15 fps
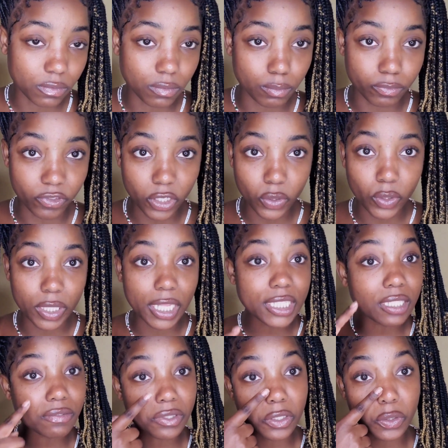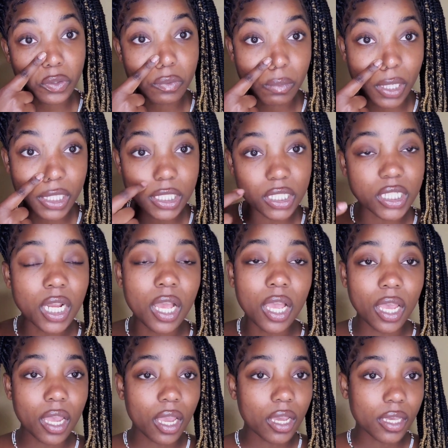video unless if they're too much
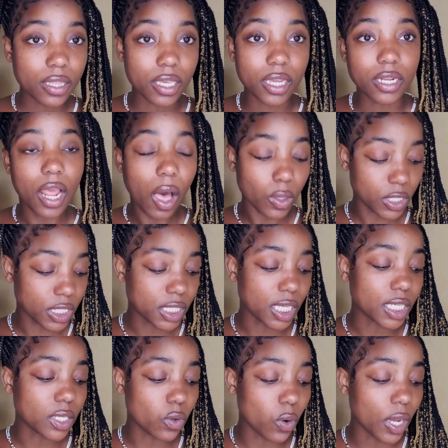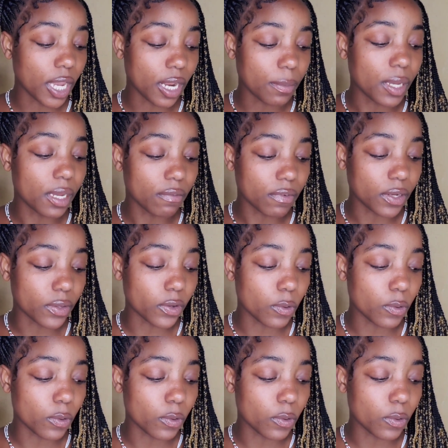then I'll just like go ahead and make a video